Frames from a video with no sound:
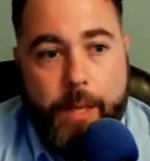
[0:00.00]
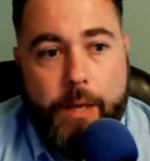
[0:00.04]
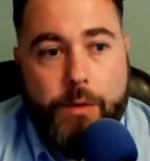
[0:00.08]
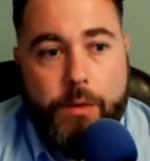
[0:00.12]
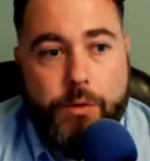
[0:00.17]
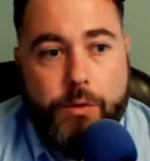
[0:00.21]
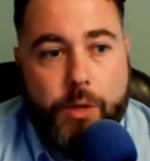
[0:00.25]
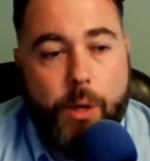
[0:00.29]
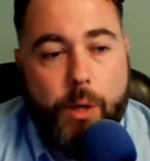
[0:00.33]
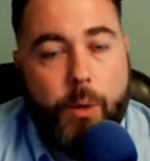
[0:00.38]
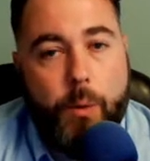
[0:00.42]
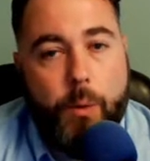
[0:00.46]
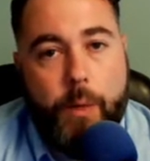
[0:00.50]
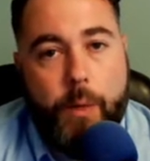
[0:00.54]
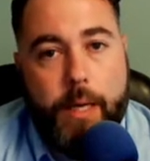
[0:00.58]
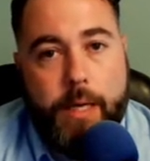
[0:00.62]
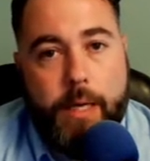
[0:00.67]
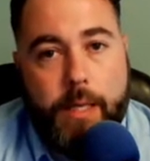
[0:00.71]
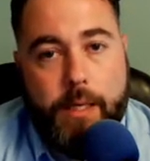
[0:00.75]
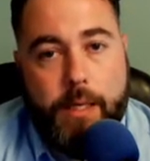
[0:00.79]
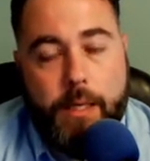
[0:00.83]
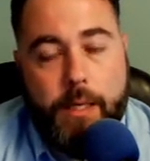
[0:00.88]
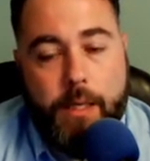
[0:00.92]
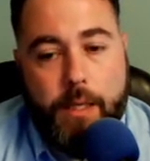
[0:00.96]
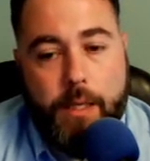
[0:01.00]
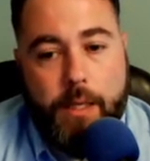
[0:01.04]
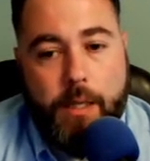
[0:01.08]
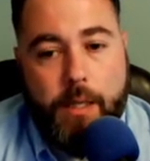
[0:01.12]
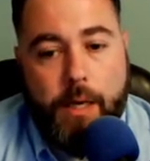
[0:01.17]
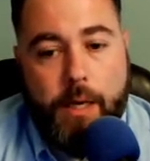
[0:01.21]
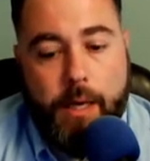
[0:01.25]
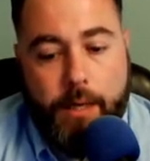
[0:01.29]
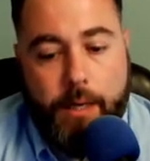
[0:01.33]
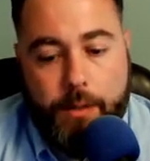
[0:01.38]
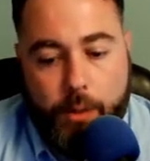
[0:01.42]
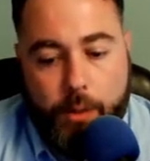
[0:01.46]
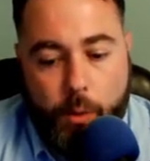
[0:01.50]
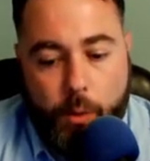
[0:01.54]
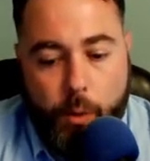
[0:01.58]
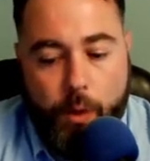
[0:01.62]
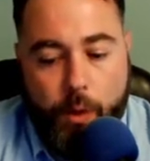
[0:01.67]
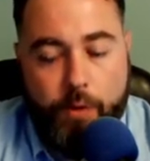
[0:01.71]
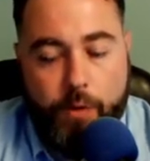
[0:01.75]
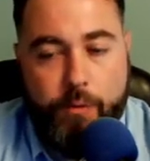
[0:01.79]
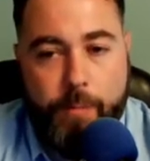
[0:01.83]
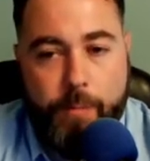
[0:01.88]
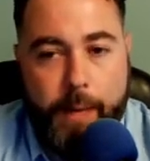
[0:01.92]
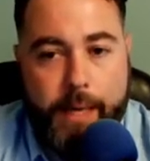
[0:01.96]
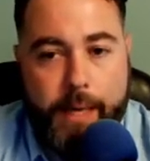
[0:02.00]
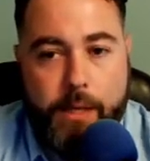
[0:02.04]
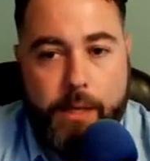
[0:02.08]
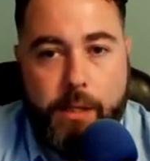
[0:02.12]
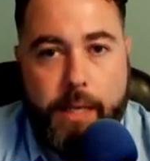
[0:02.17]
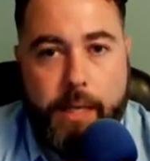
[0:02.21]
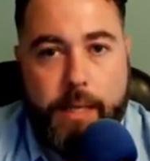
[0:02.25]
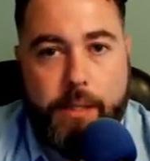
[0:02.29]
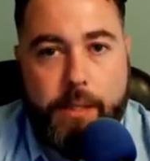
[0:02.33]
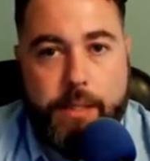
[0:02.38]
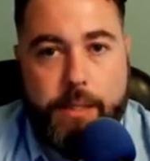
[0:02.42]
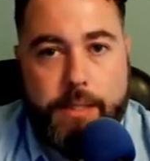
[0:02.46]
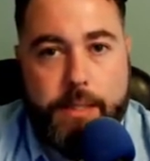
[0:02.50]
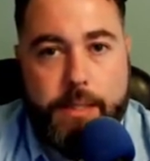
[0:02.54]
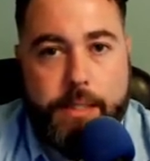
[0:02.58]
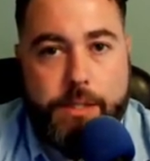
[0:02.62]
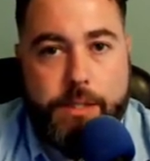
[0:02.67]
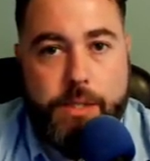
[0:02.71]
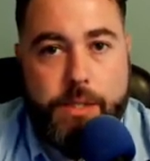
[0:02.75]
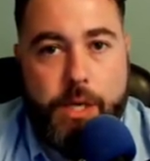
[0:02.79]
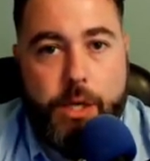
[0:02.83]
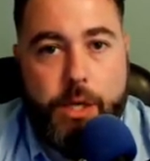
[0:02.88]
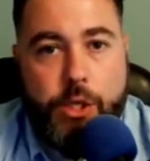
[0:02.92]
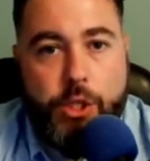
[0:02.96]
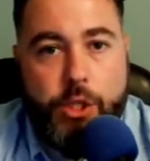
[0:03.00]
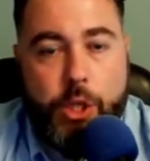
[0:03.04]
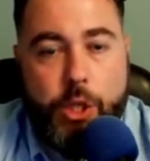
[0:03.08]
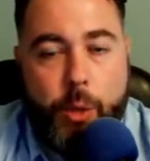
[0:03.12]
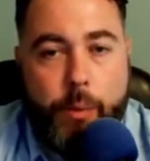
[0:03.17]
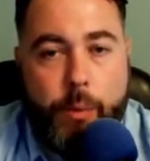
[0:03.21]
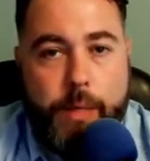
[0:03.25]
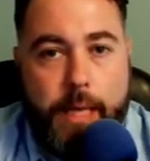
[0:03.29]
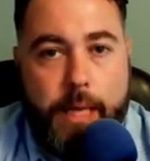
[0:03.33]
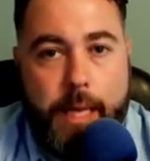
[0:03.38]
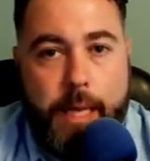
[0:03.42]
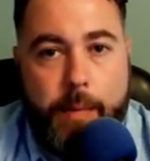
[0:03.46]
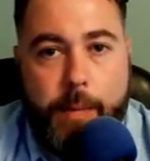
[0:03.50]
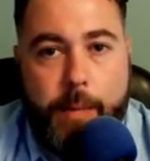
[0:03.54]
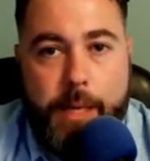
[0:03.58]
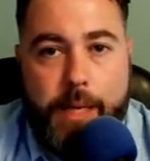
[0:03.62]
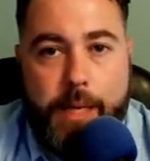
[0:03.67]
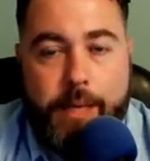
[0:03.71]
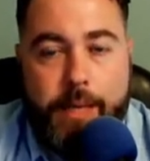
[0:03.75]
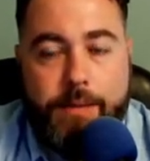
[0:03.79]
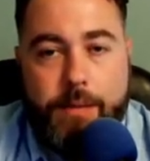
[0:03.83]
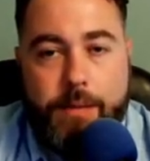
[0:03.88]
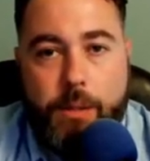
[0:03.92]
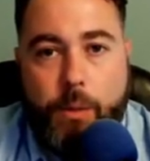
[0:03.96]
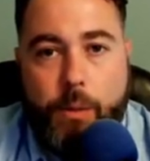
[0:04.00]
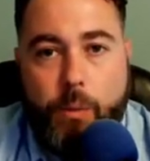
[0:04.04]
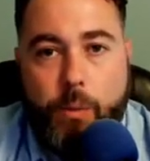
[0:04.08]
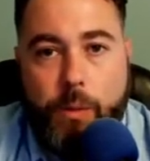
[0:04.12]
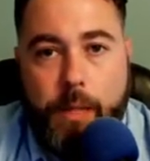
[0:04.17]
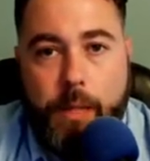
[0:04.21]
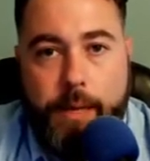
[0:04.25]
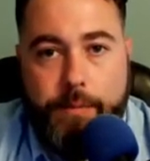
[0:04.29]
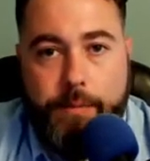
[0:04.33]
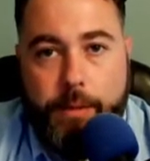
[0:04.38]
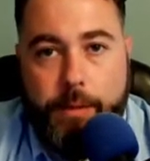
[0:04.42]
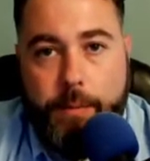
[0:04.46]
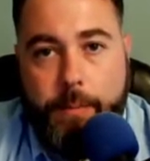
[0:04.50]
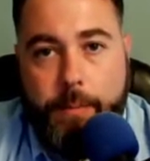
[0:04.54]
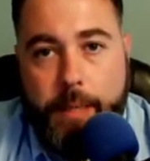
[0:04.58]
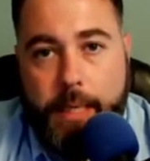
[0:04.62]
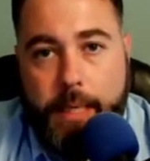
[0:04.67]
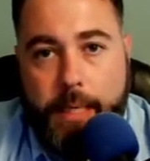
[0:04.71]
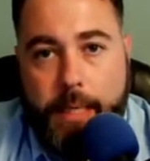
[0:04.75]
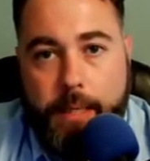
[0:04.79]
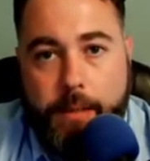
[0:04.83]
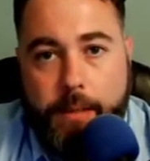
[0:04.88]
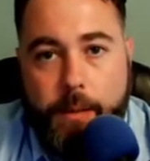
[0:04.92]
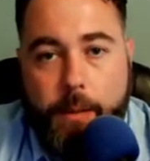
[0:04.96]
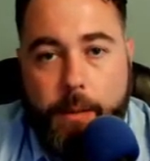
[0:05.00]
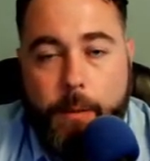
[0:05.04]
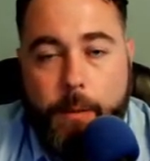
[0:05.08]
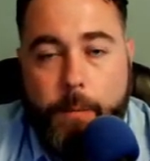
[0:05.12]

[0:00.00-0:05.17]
So in the quote of Michael Ellis is, don't name it until you love it, meaning